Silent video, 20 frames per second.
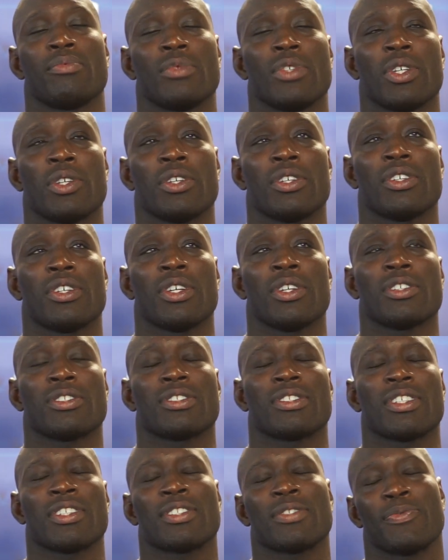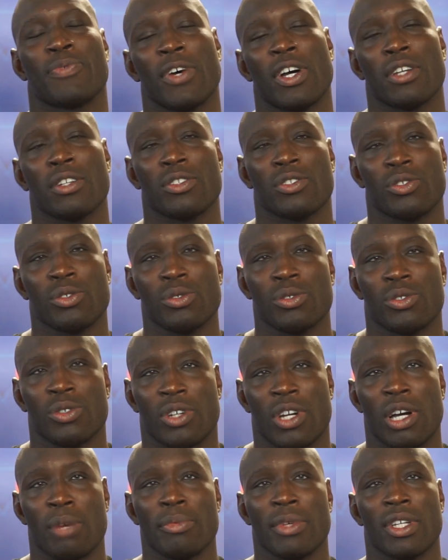it's, it's fun to, to
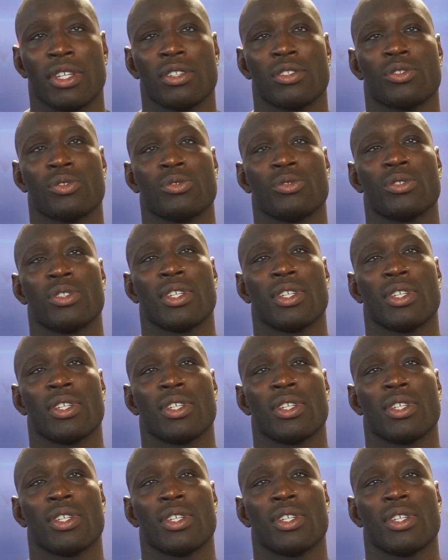come into